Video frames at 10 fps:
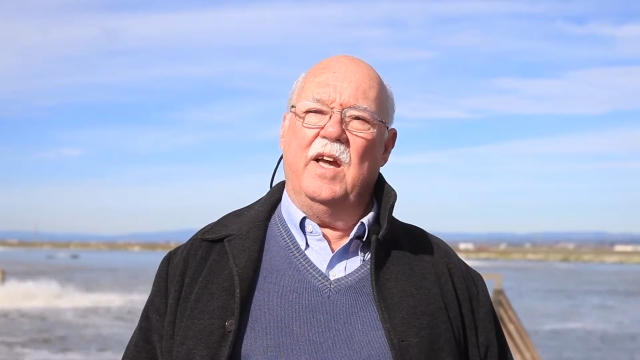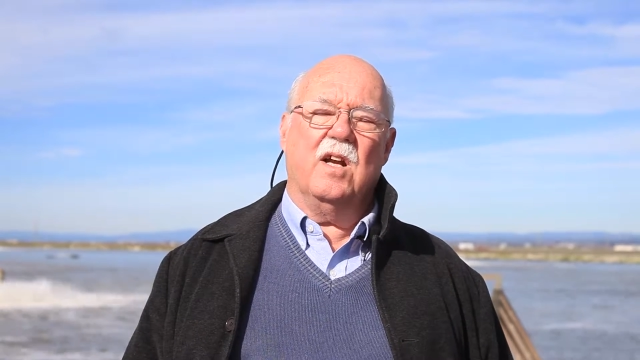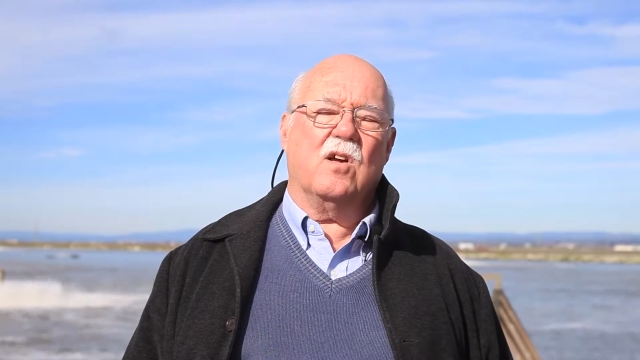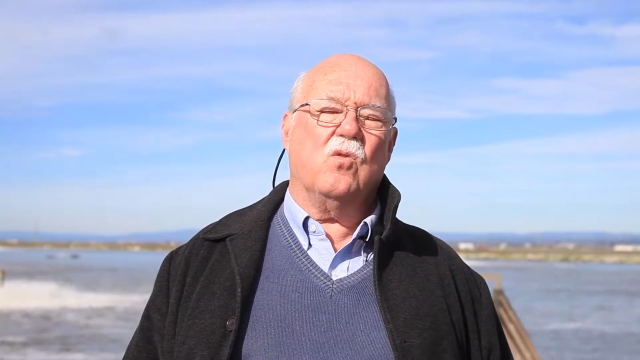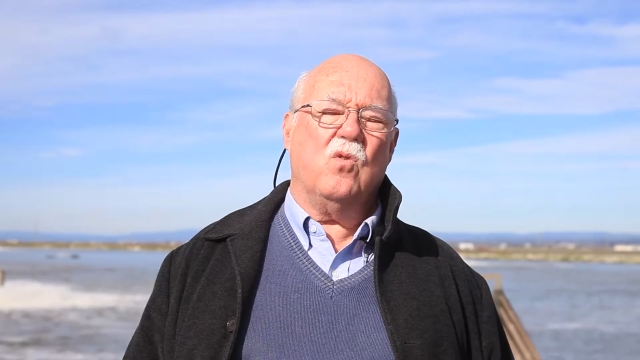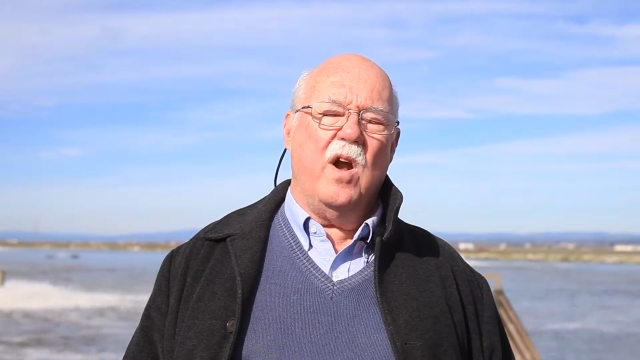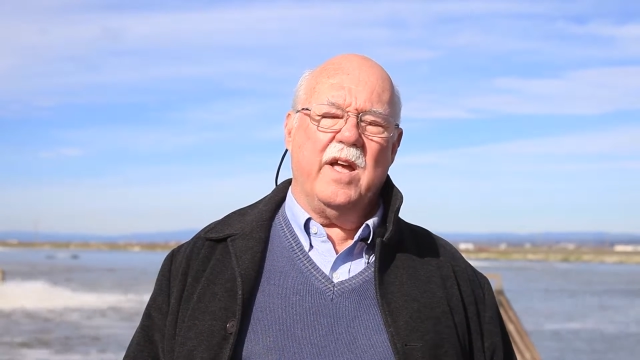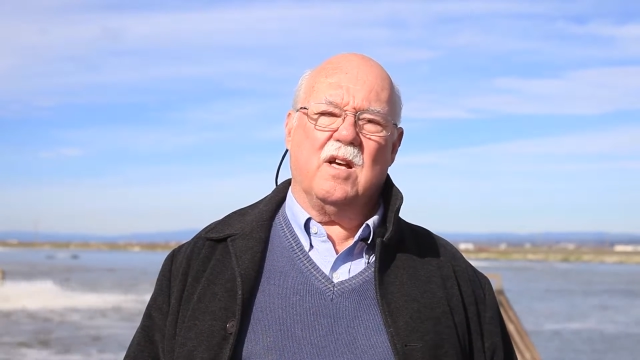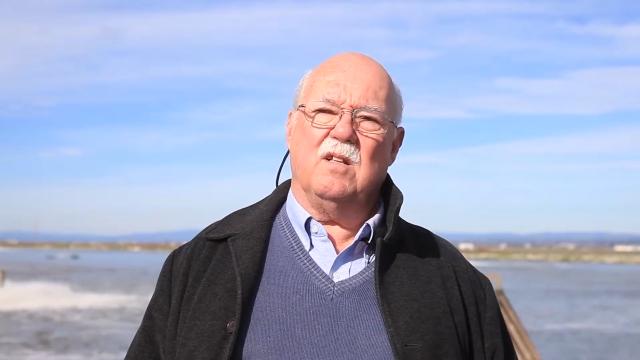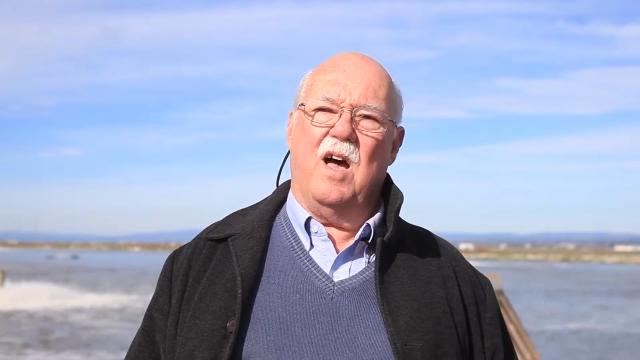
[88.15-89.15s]
in a
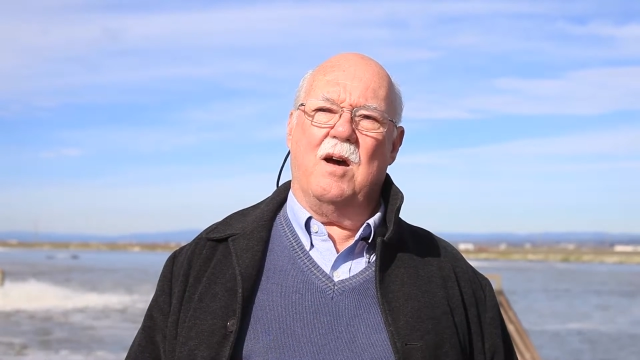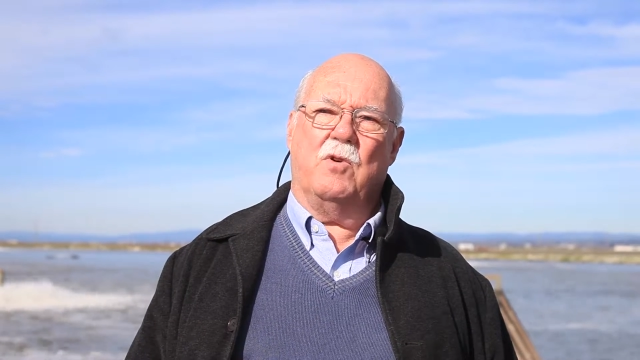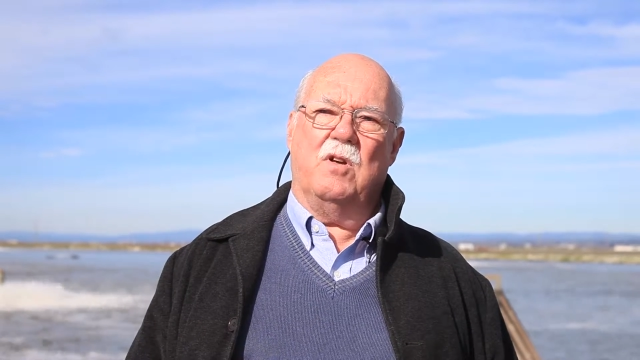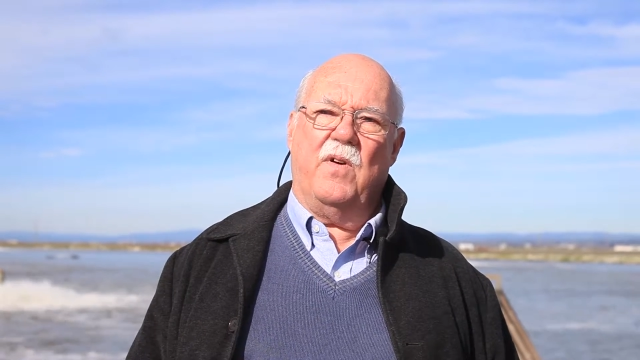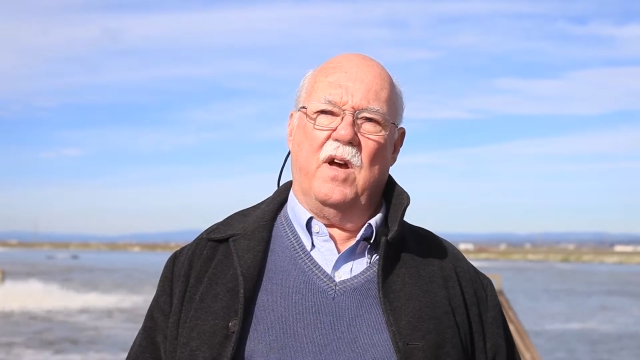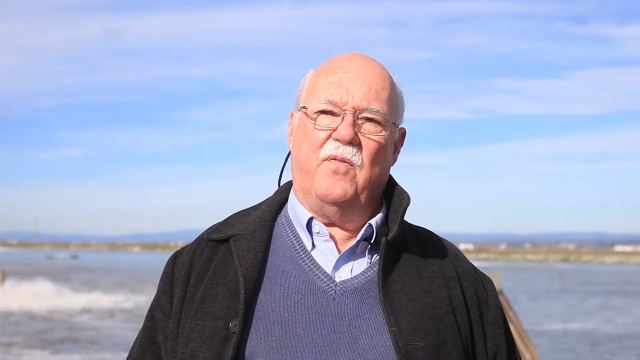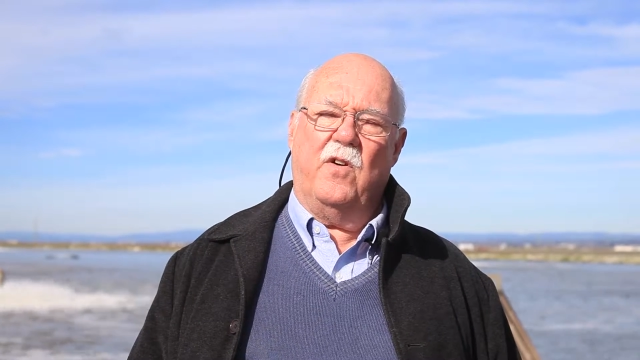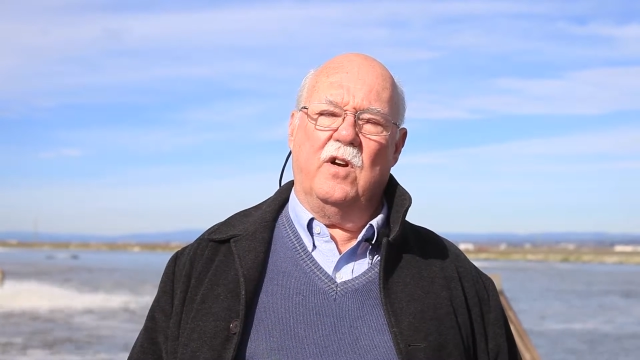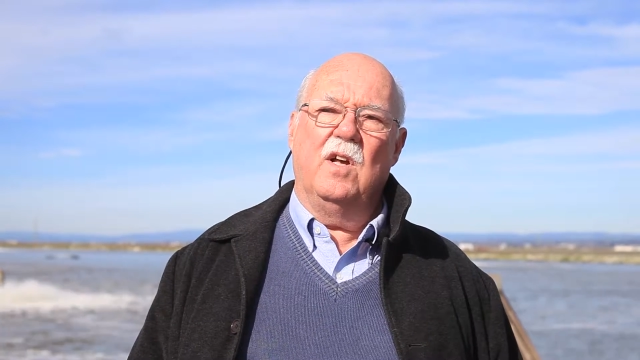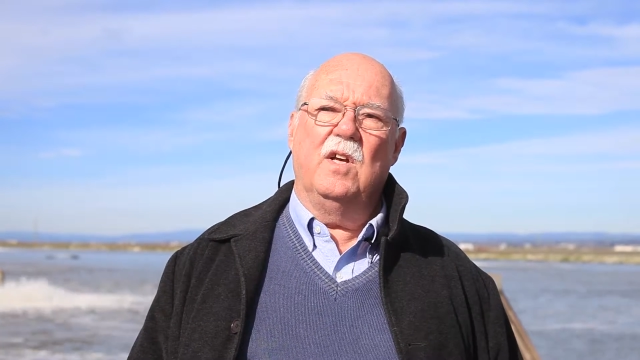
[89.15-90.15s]
great collaborative
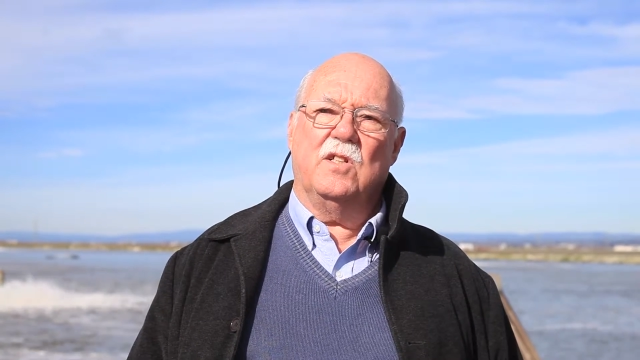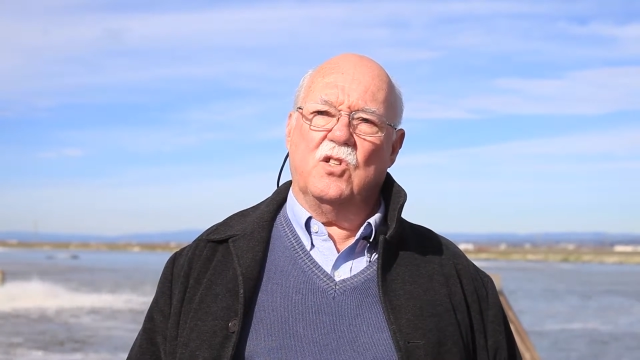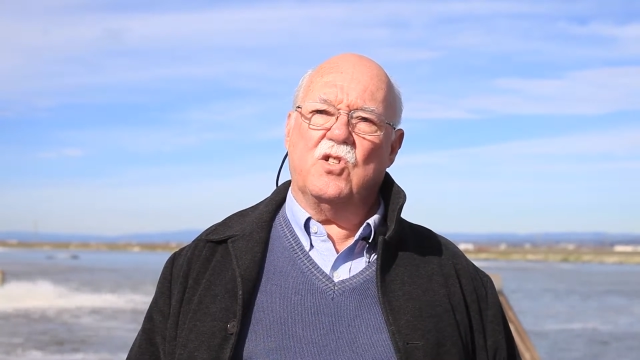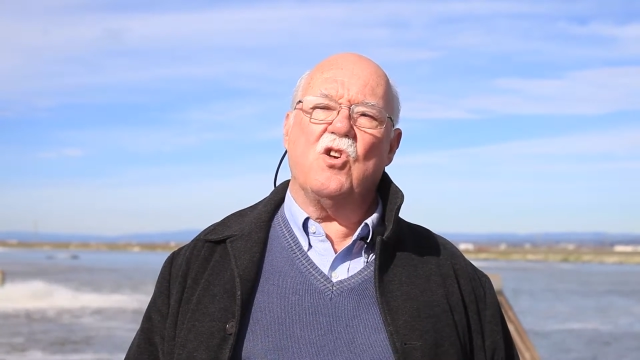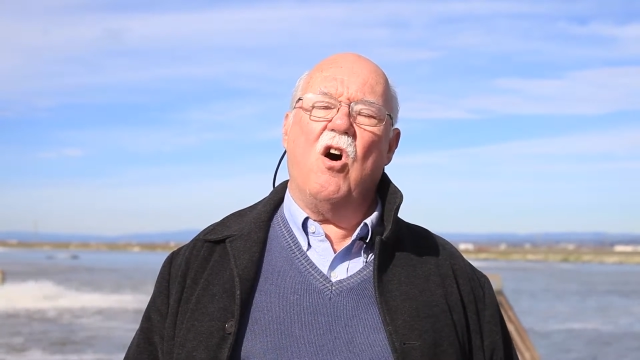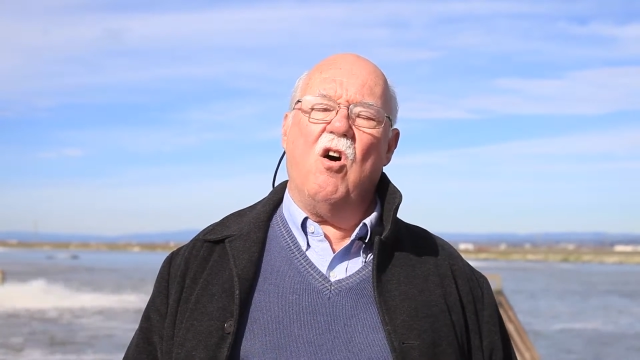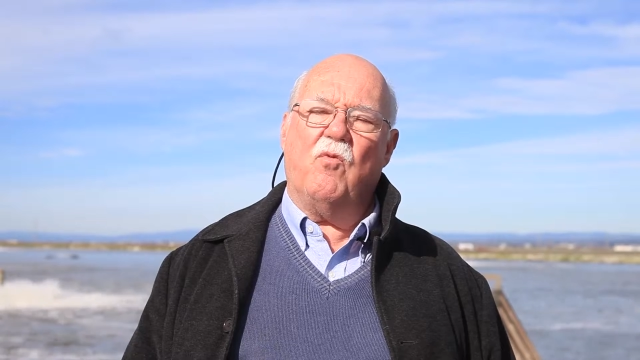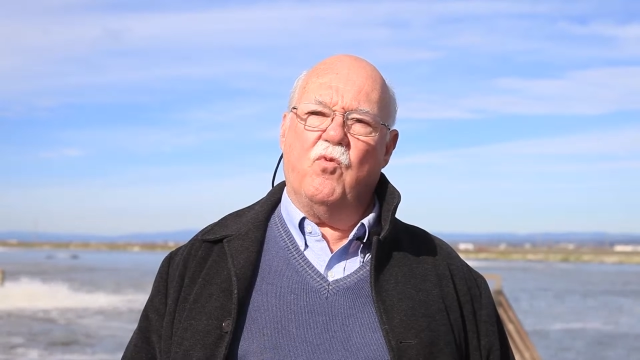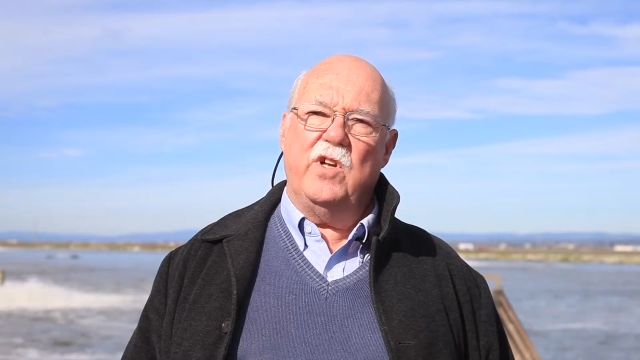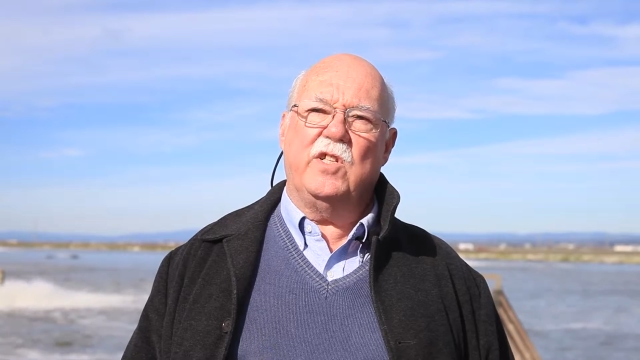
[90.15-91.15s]
effort to
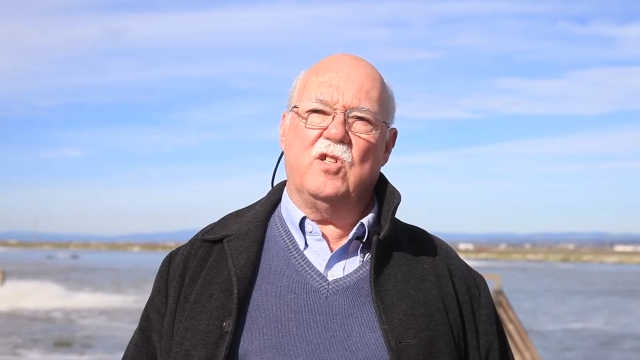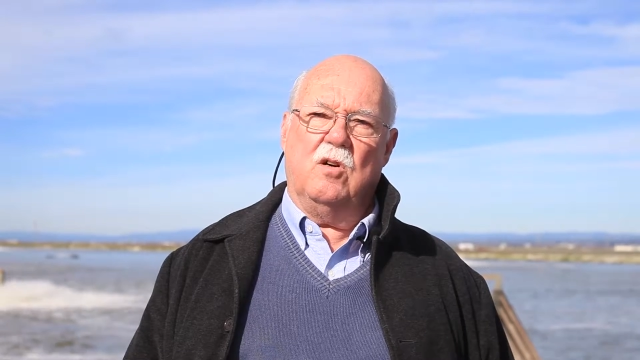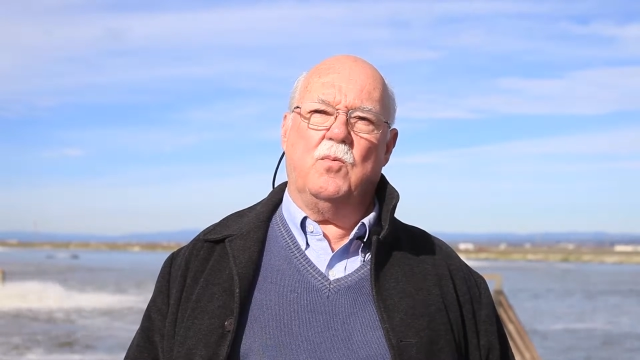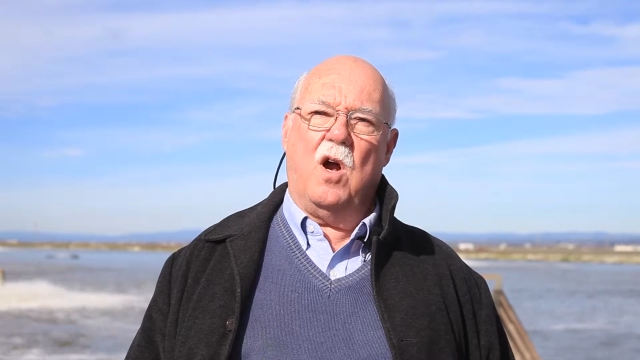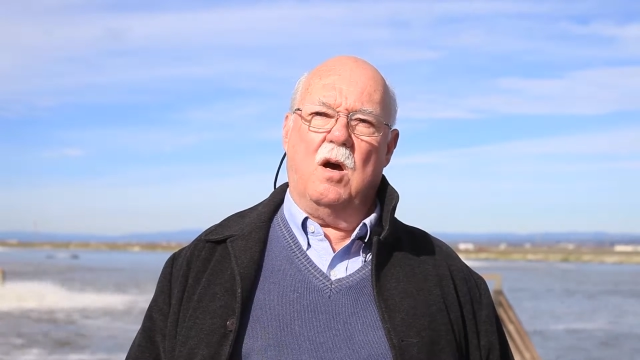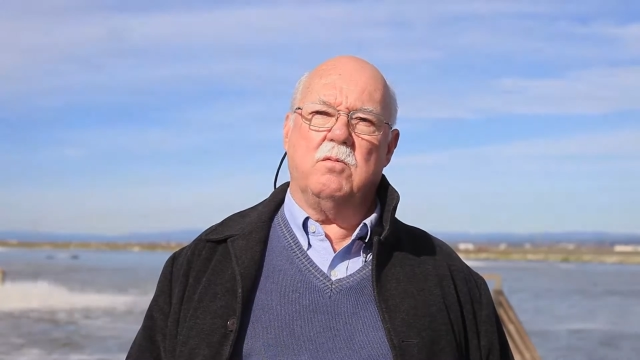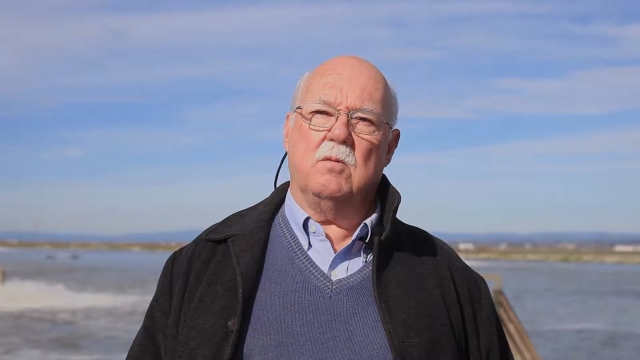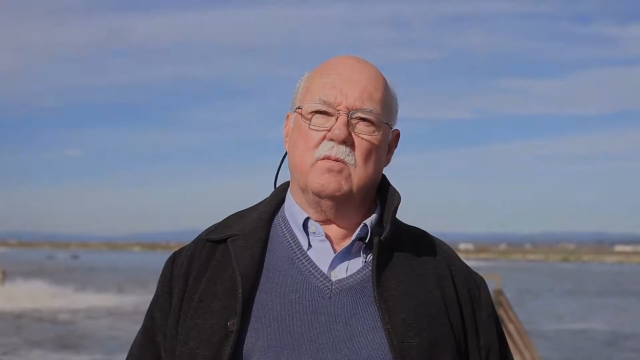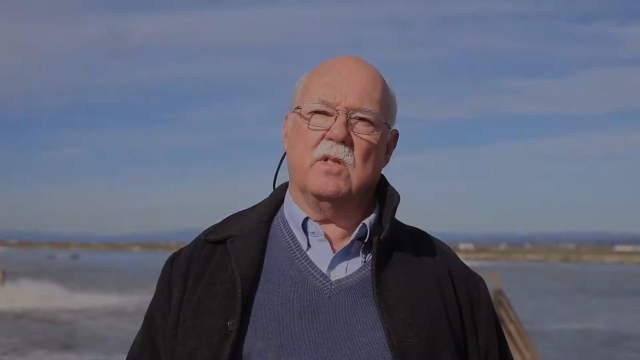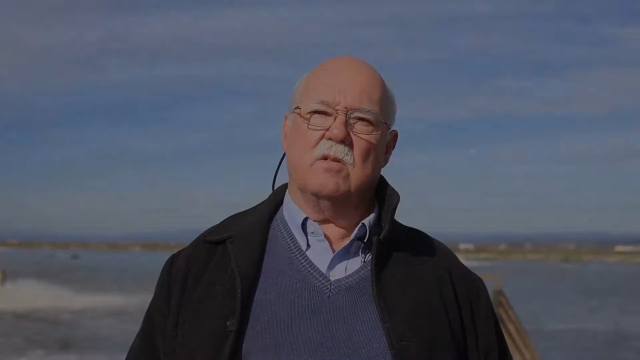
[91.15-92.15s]
solve regional
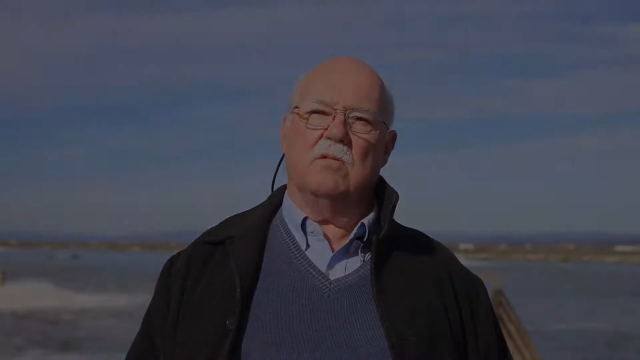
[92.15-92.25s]
problems.